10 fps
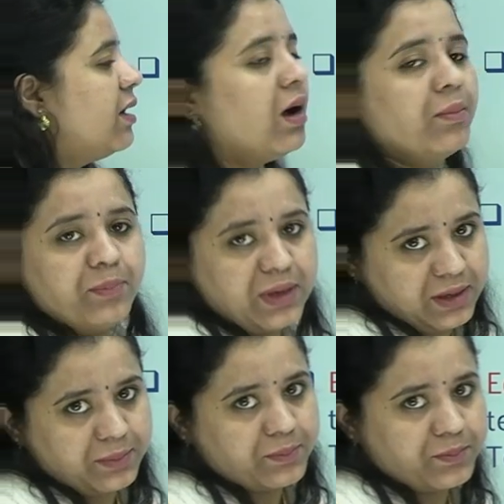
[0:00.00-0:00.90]
in
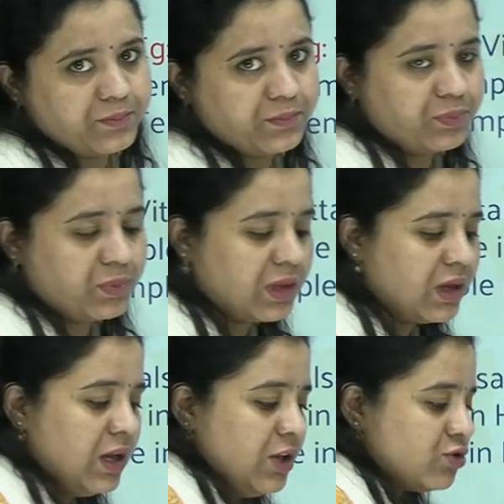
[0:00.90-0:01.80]
Hampi.
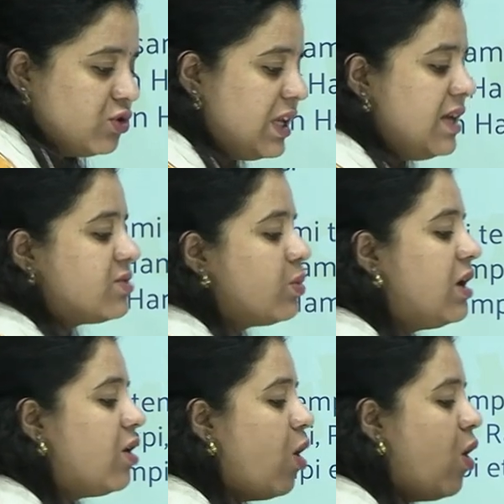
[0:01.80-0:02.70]
So these
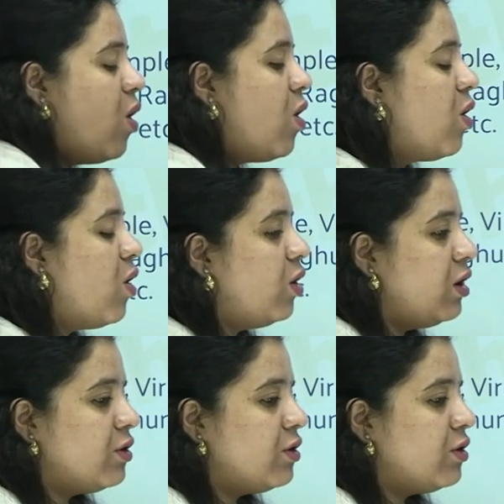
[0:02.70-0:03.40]
were all,